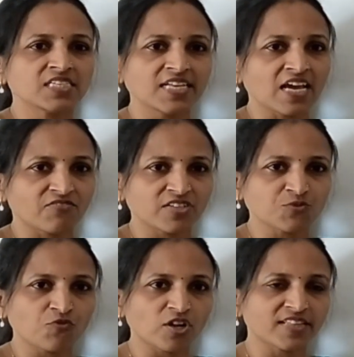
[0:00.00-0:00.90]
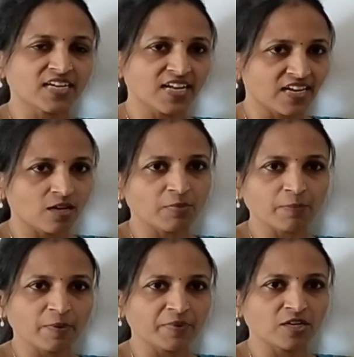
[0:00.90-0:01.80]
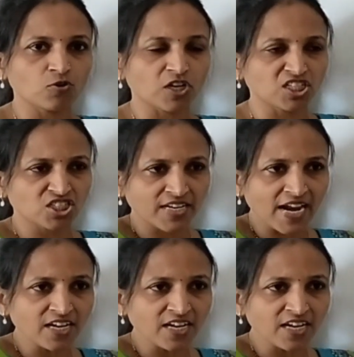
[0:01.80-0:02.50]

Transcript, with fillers: C language for that dynamic memory allocation,